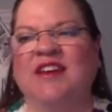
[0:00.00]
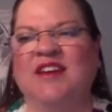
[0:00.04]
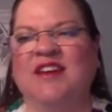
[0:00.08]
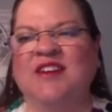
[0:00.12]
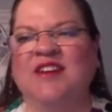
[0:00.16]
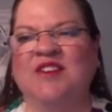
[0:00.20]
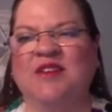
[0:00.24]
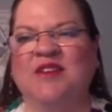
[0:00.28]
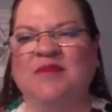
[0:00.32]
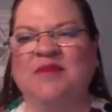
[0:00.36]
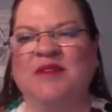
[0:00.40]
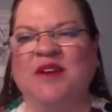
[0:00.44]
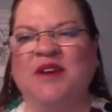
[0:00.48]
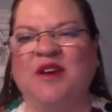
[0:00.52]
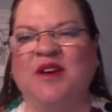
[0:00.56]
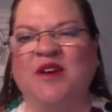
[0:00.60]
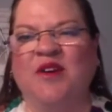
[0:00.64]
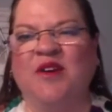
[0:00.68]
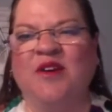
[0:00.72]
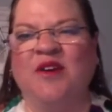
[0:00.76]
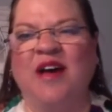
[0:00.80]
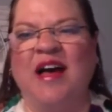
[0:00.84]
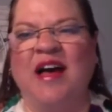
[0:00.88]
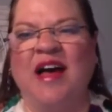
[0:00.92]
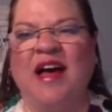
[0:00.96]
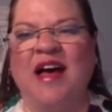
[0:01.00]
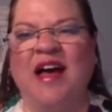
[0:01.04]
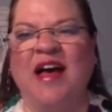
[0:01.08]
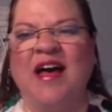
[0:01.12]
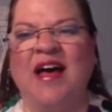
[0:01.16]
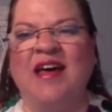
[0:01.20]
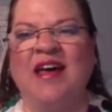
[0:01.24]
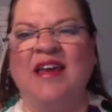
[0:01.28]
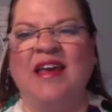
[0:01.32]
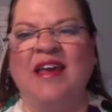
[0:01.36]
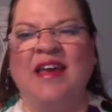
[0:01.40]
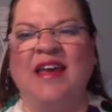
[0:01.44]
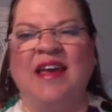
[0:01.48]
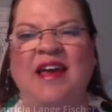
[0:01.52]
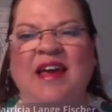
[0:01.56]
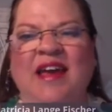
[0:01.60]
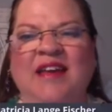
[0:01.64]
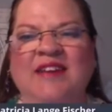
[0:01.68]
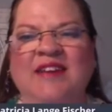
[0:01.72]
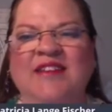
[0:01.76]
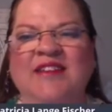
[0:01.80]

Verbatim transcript: so I'm going to go ahead and